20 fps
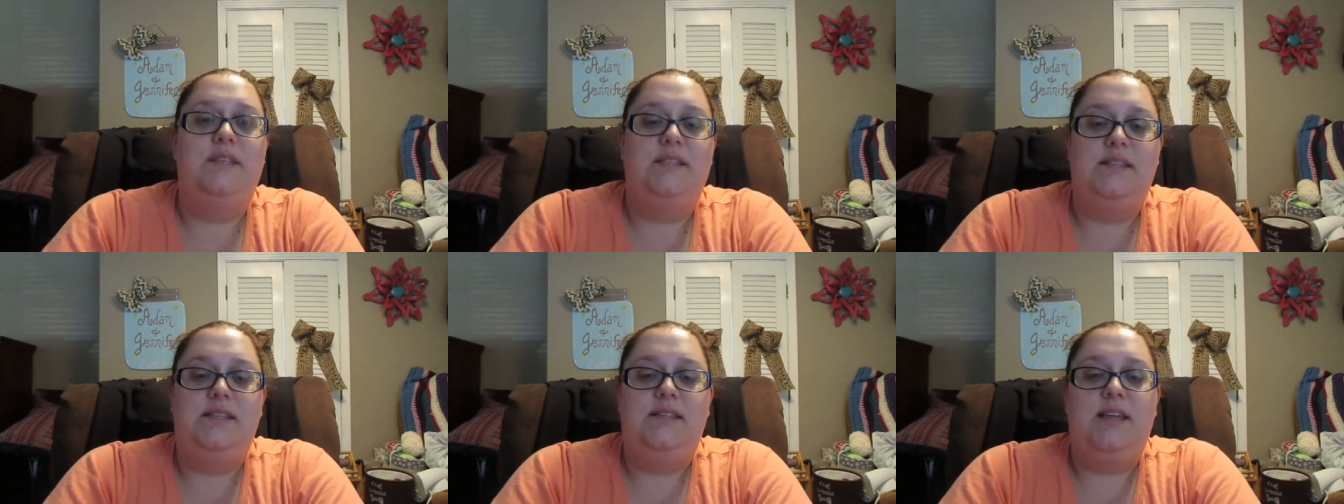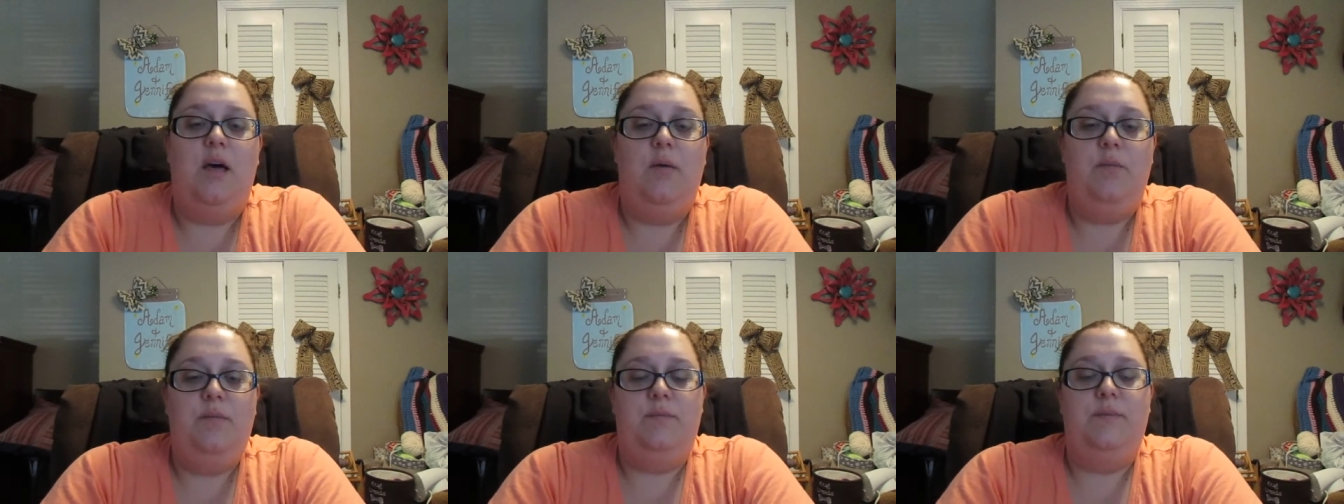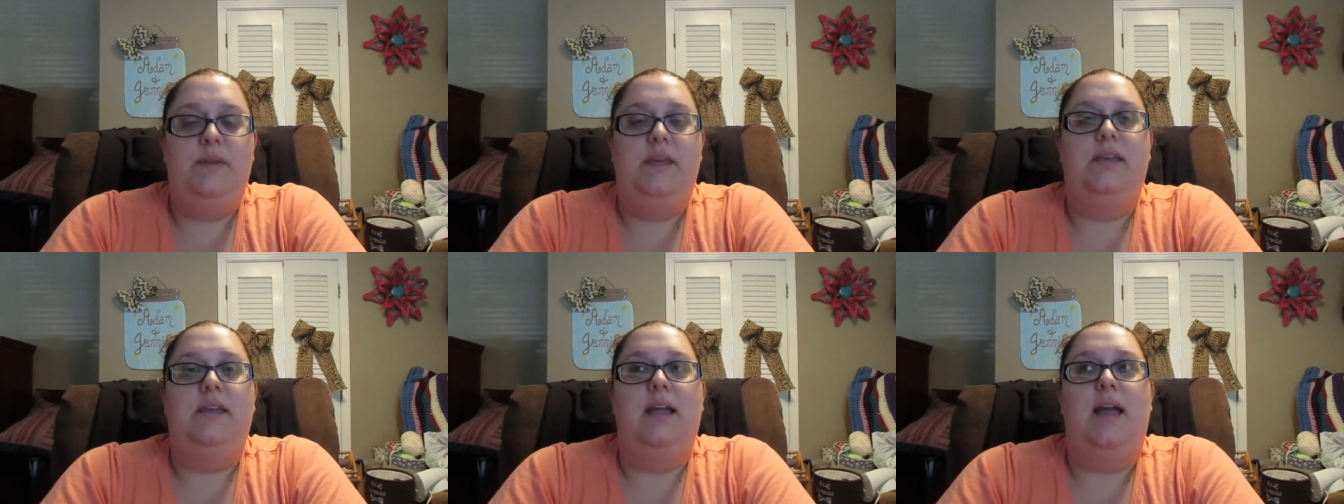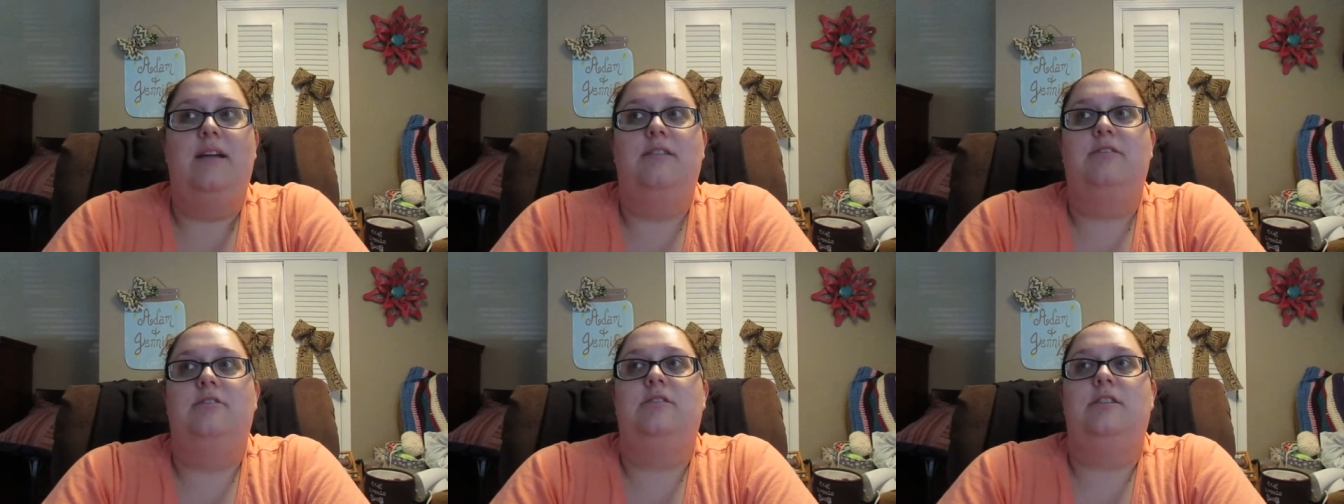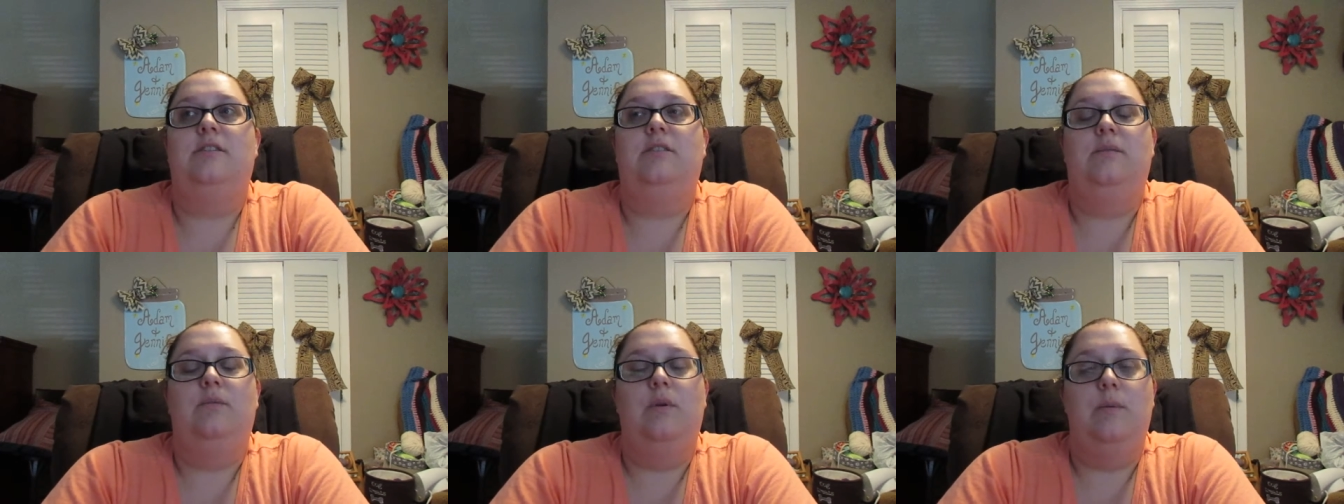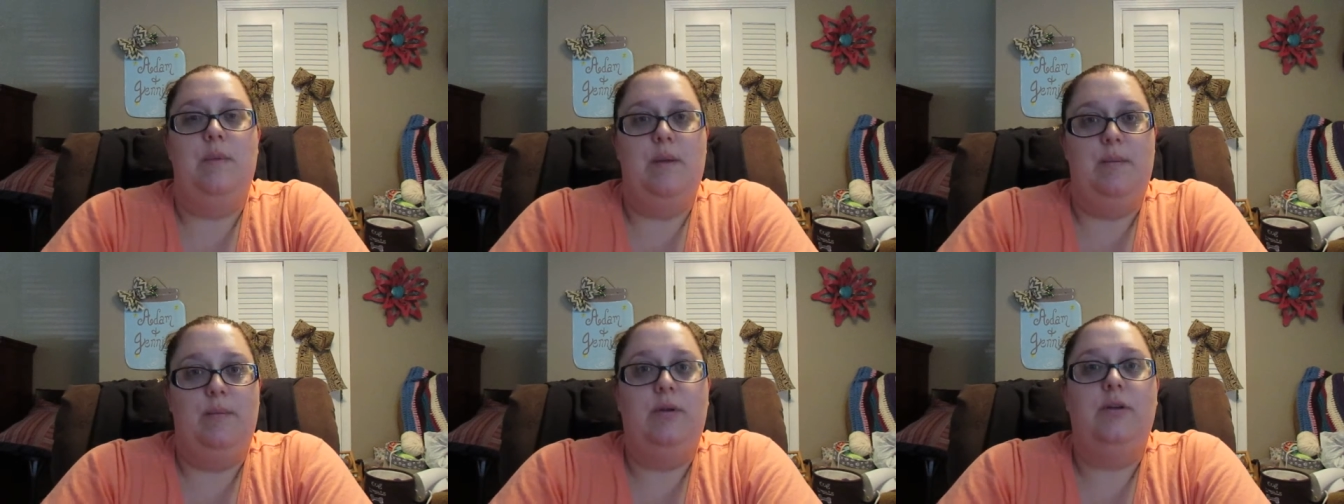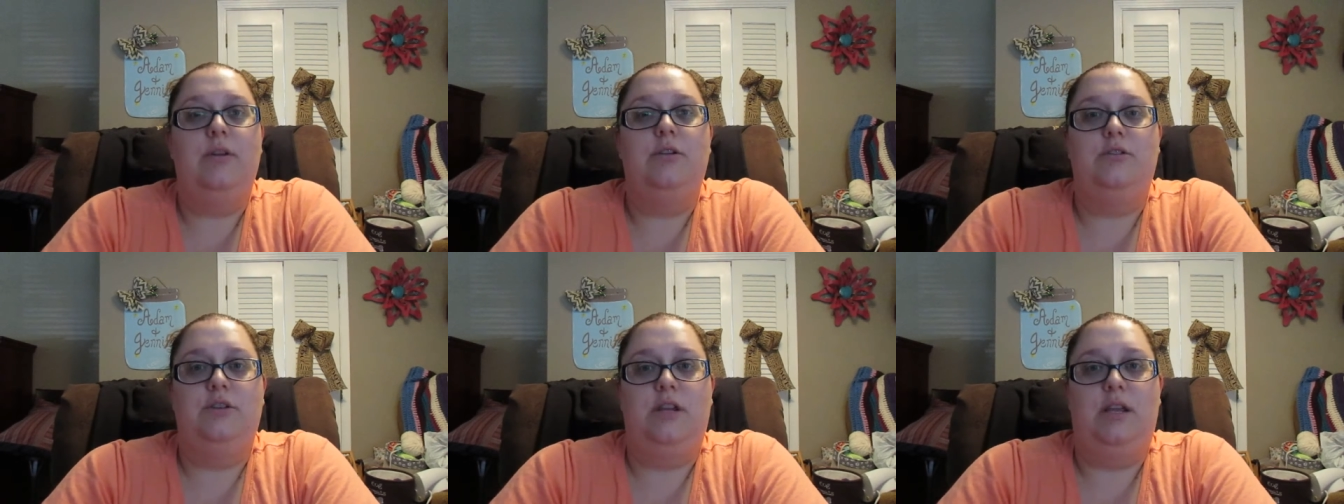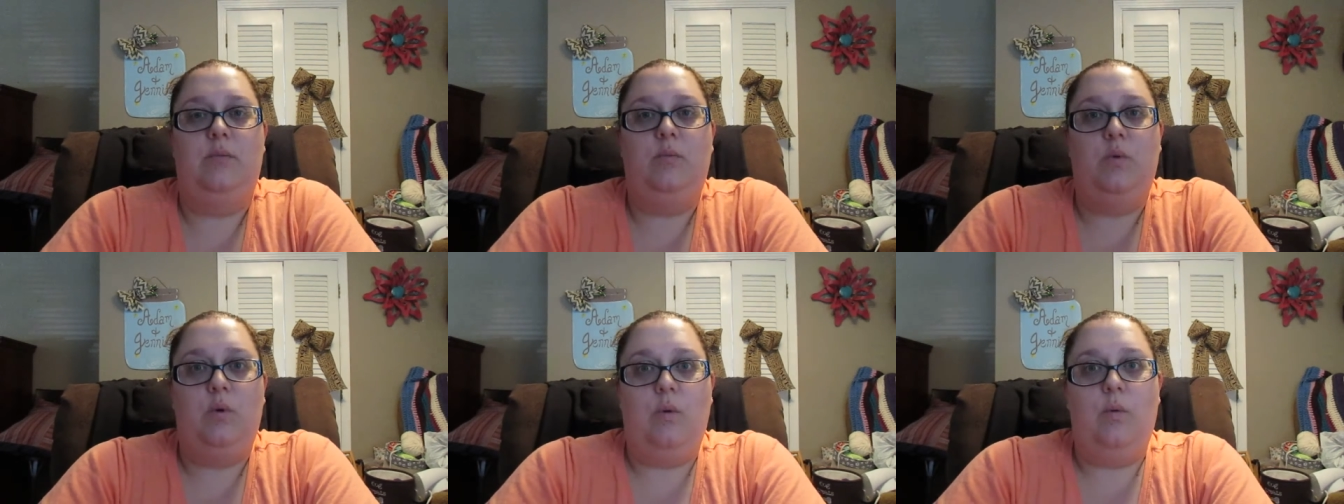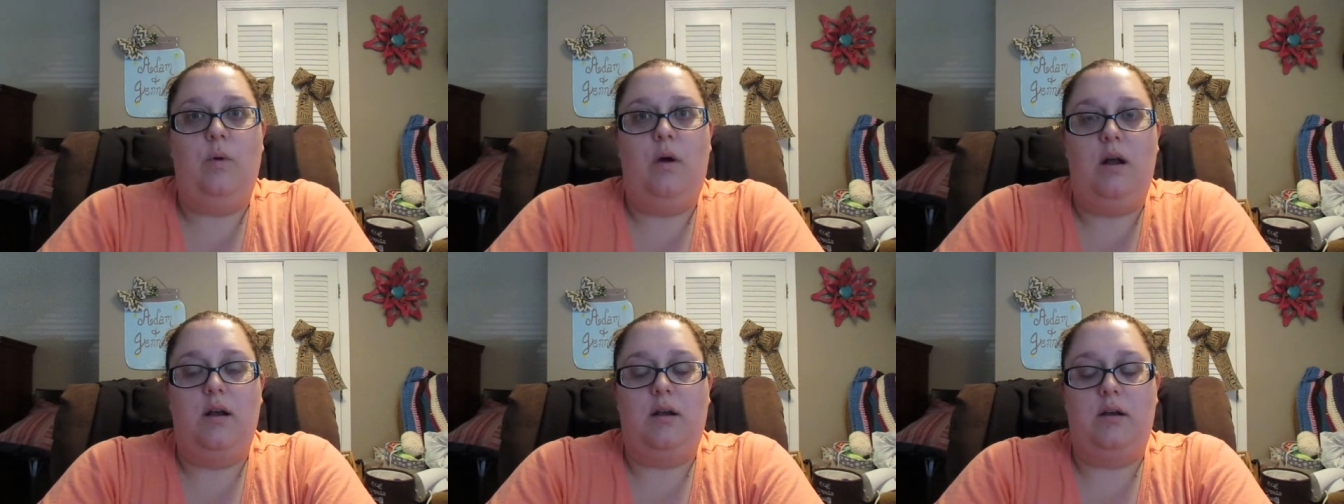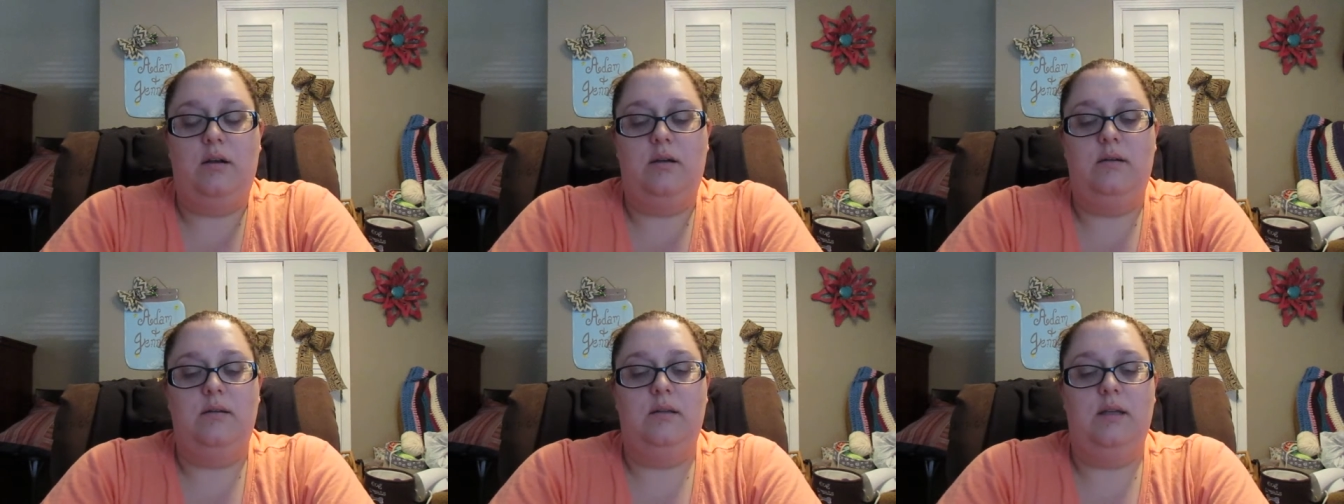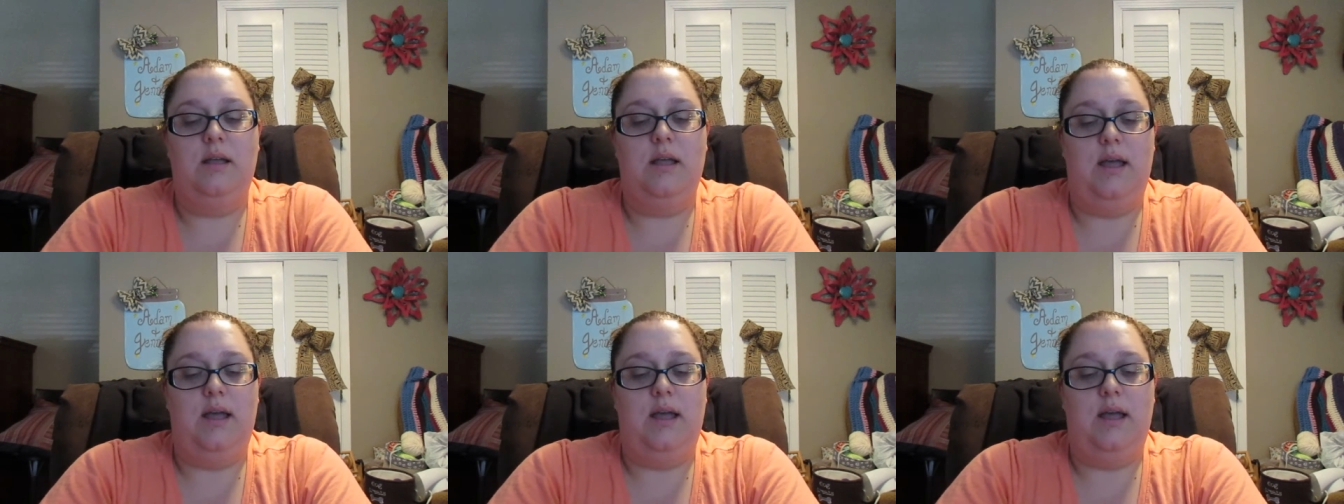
is helping me actually remember to drink more water.